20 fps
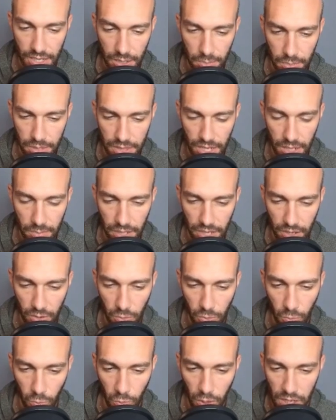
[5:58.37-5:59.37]
But then I'm like,
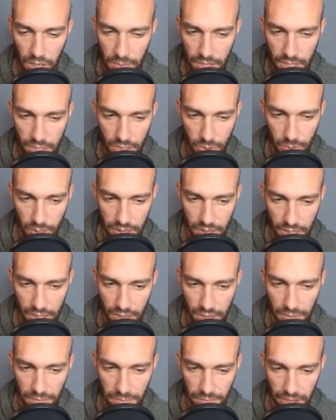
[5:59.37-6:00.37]
what am I doing? The
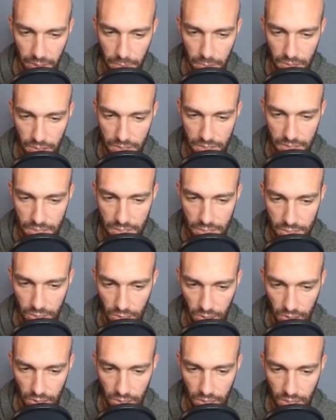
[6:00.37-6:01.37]
Clefable is
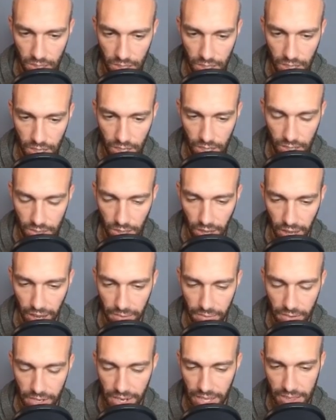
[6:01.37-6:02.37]
still
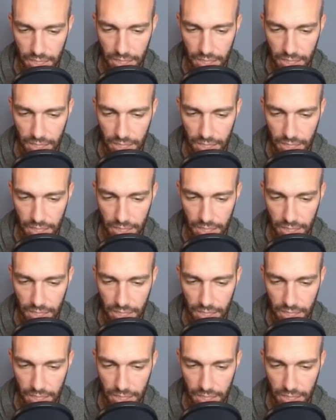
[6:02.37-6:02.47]
alive. And at this